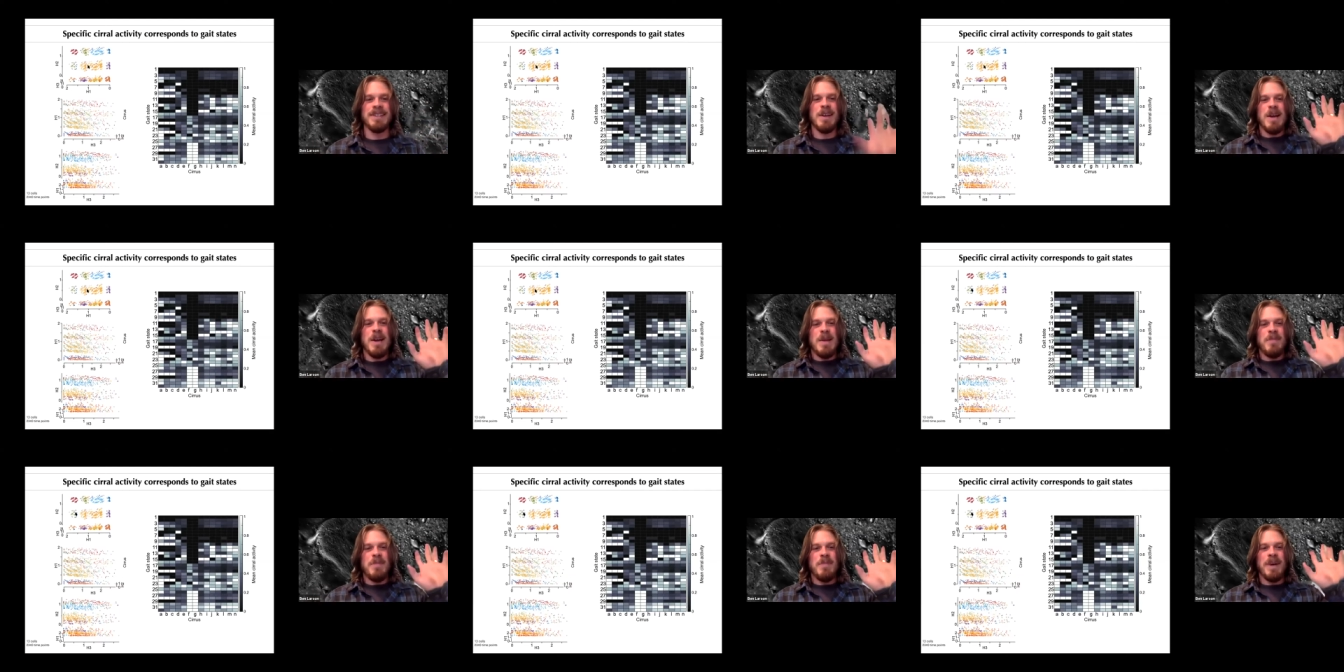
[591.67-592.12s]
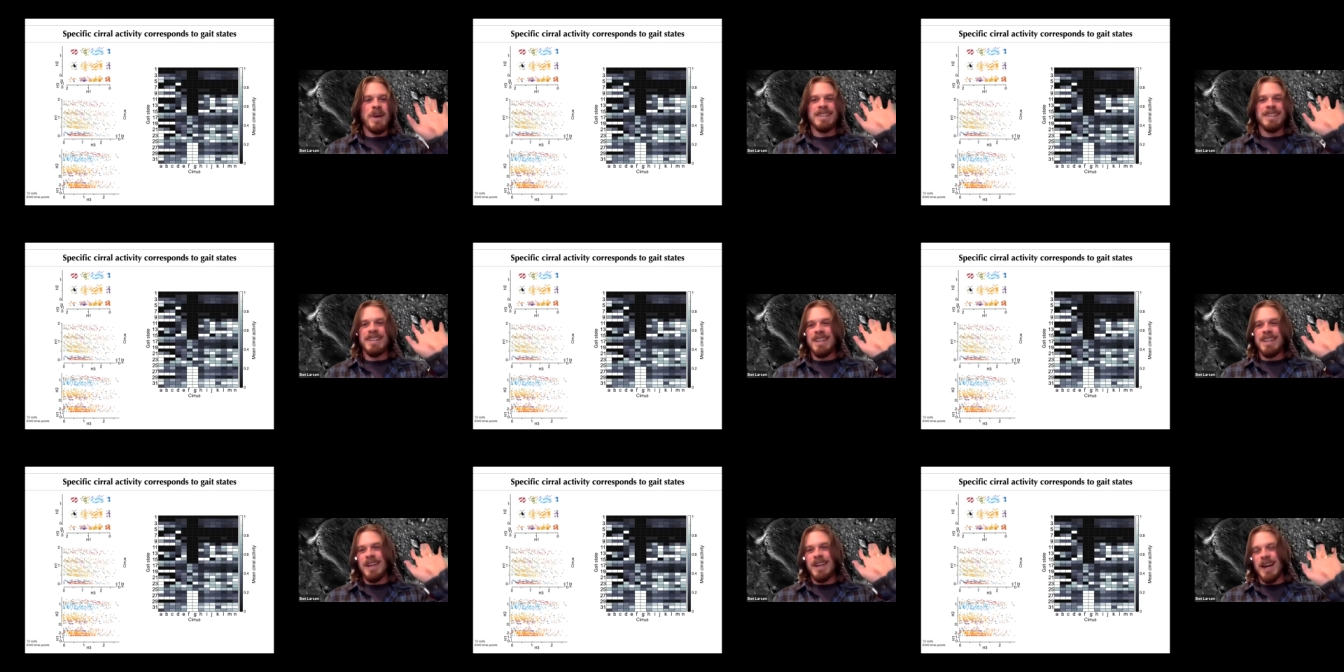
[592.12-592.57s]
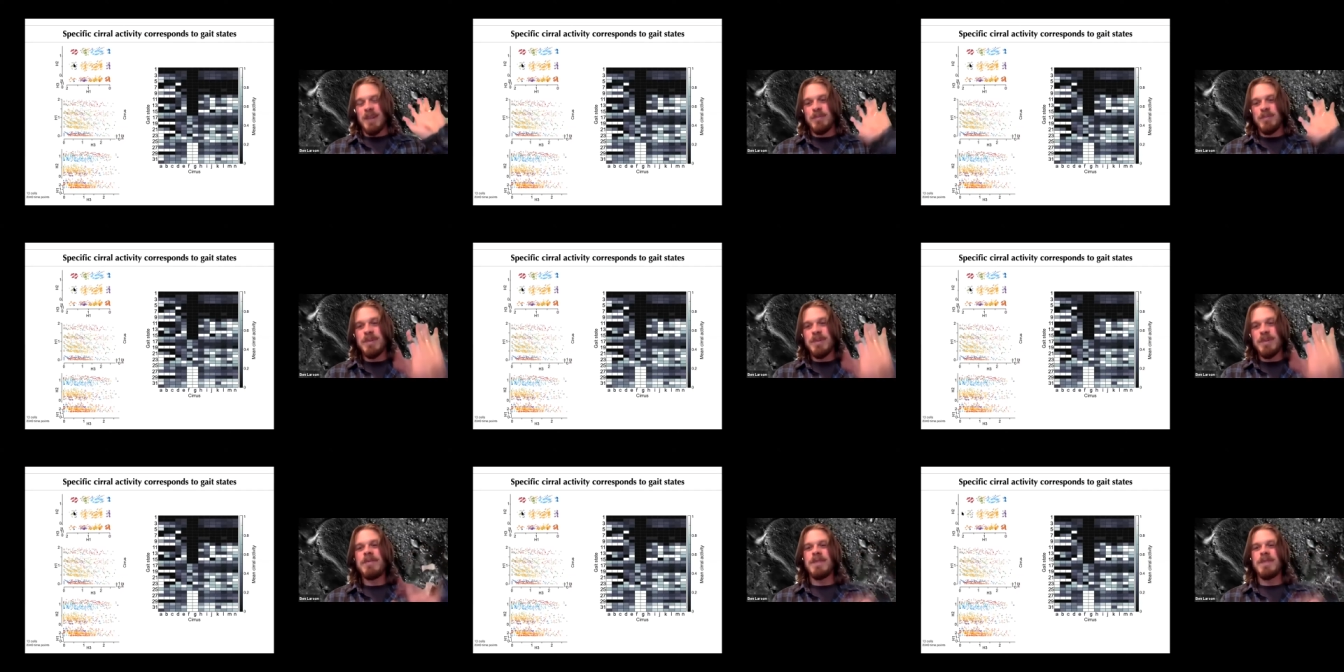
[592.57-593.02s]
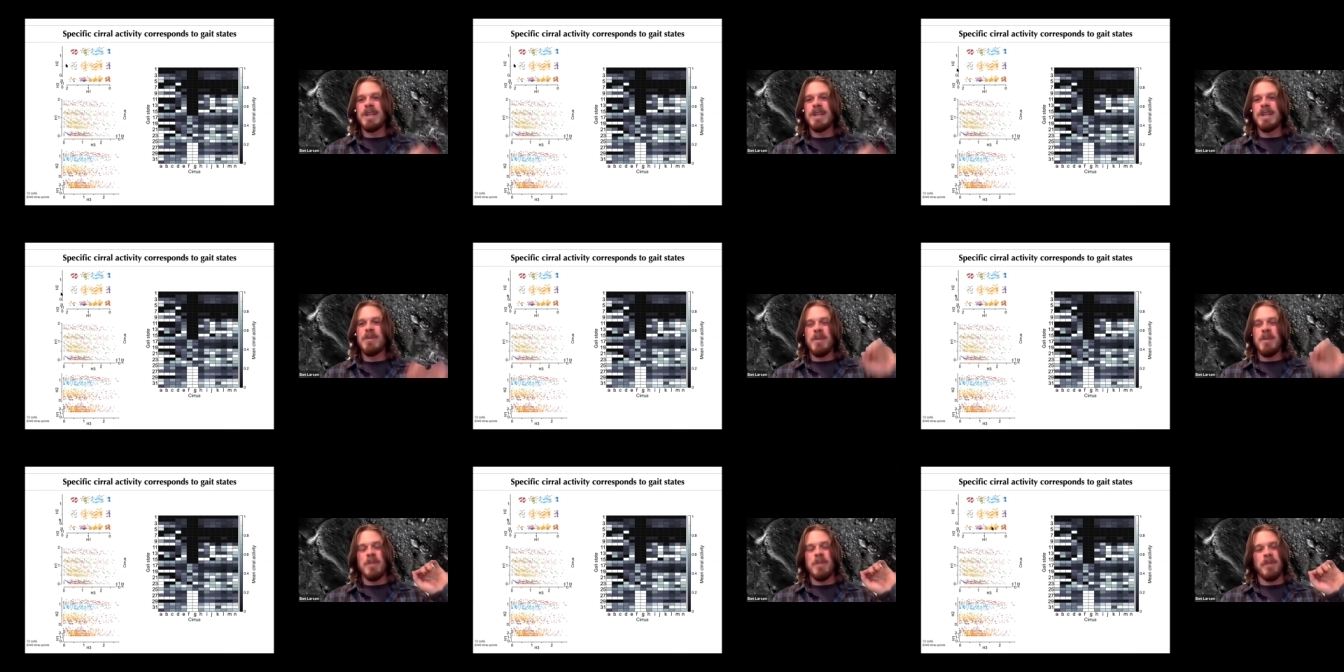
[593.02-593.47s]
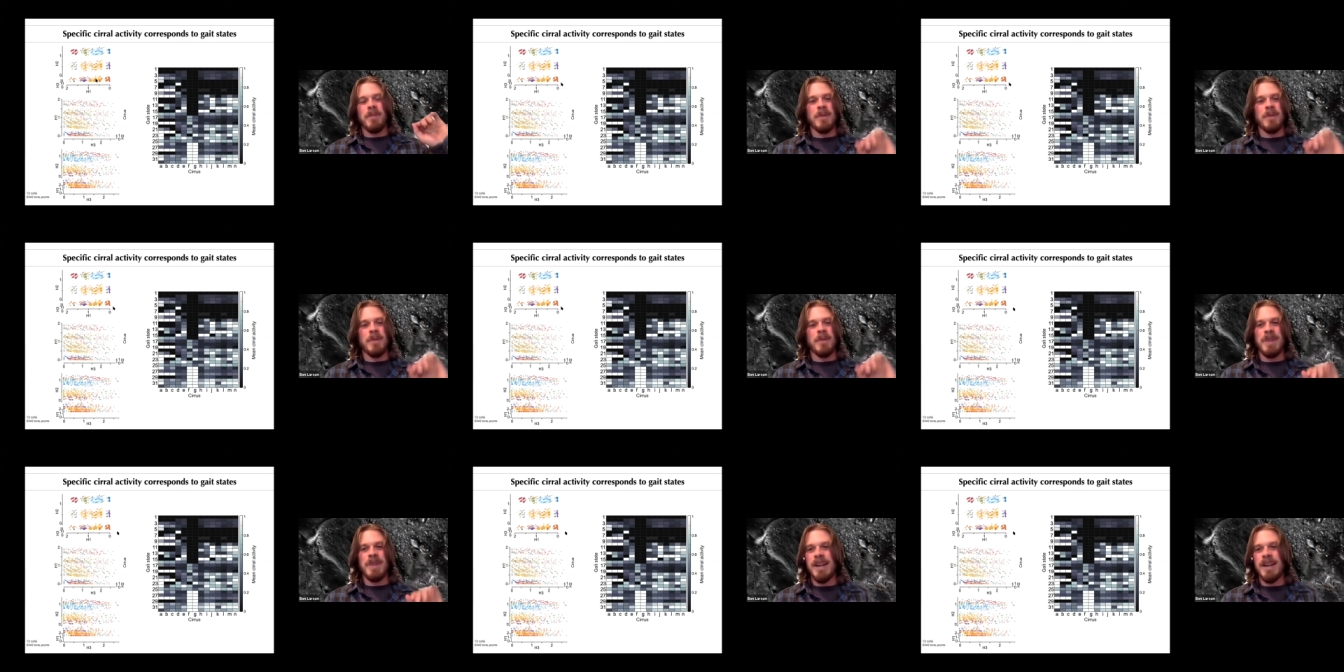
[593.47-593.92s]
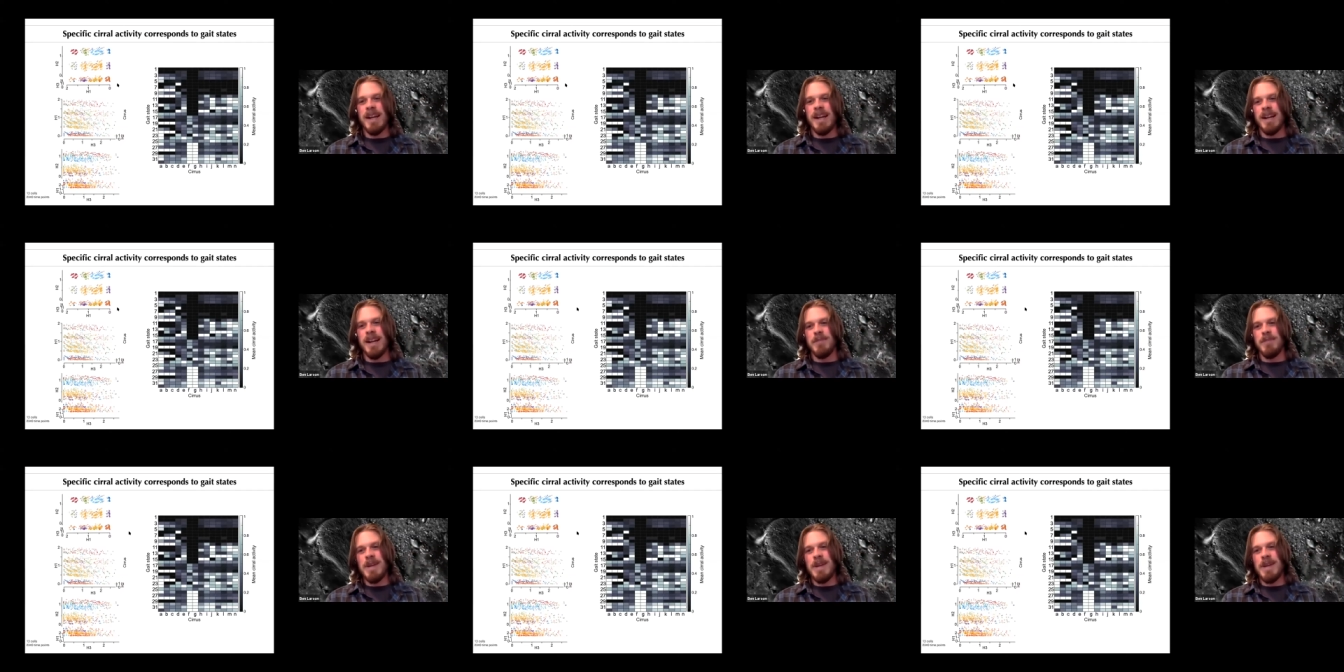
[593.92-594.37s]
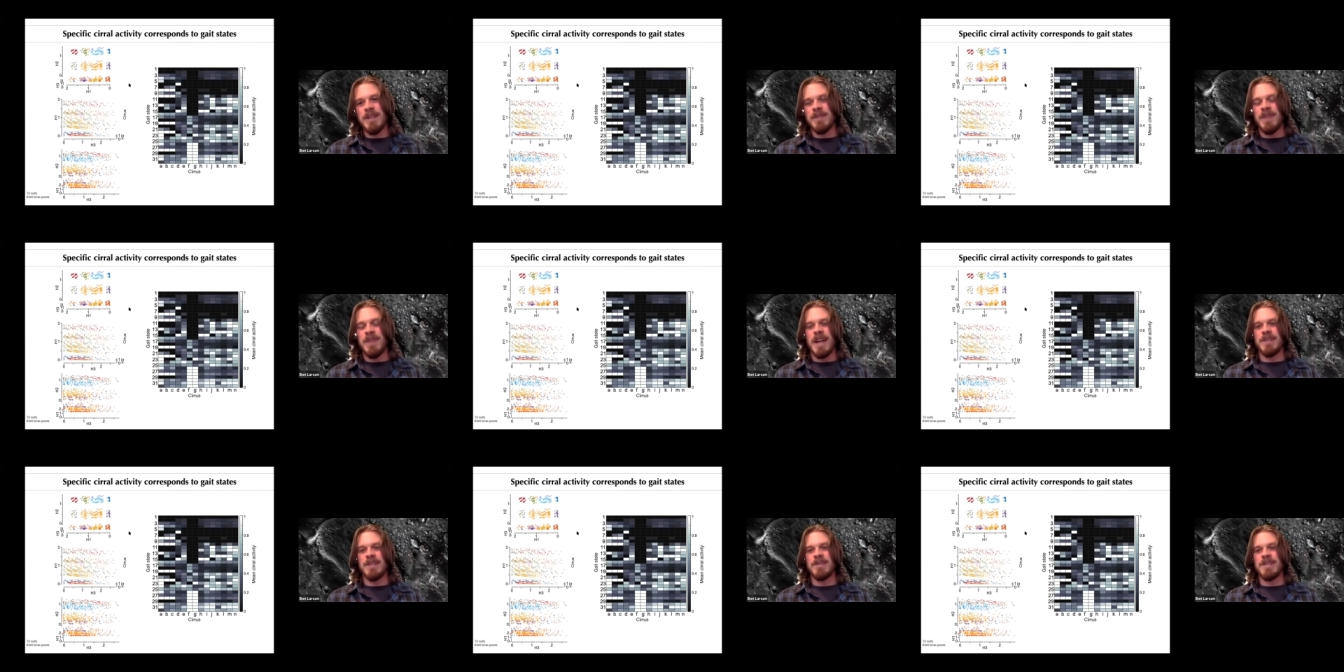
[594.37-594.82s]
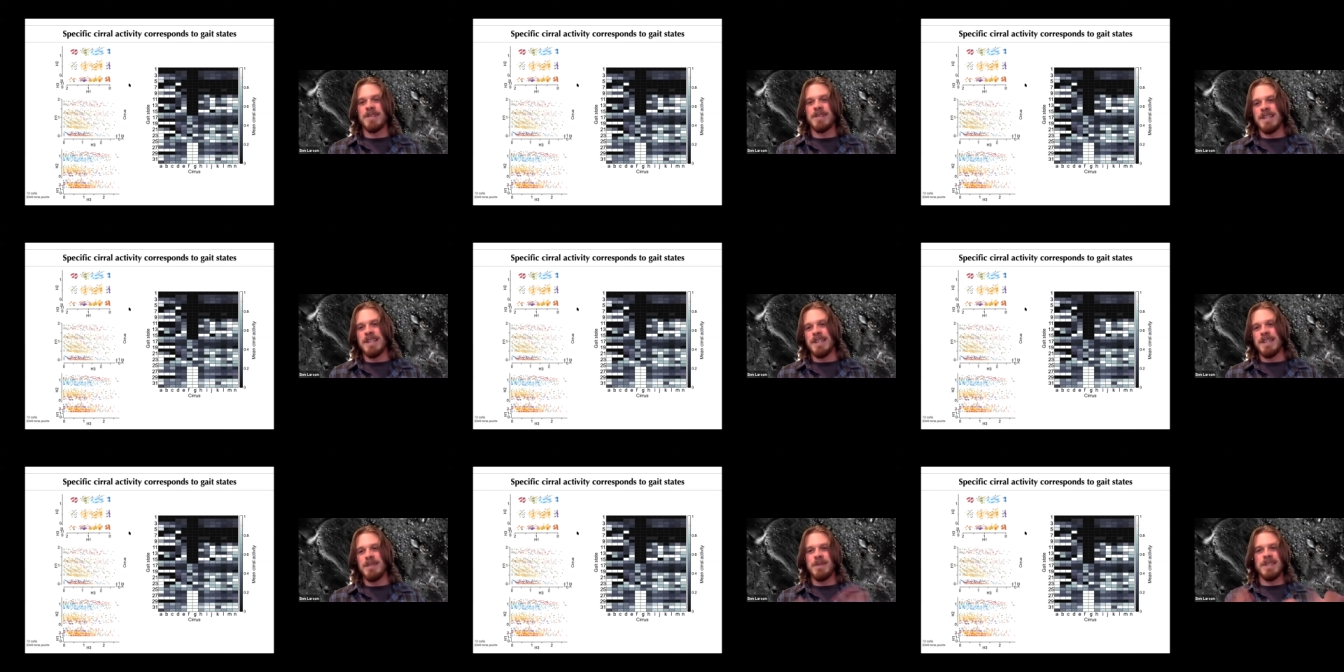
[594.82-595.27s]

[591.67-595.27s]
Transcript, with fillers: But uh, briefly, we perform non-negative matrix factorization,